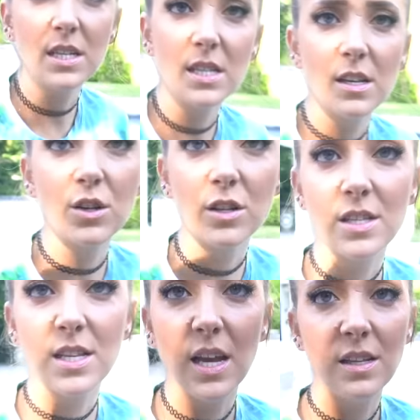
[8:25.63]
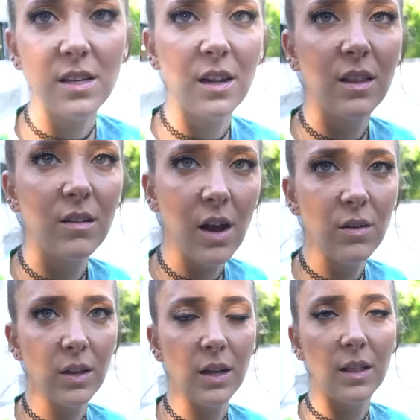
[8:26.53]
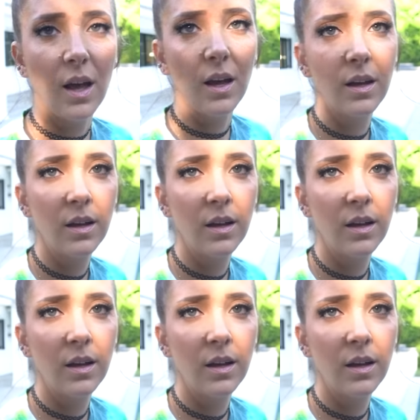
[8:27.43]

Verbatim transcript: the scissors staked into the ground like that?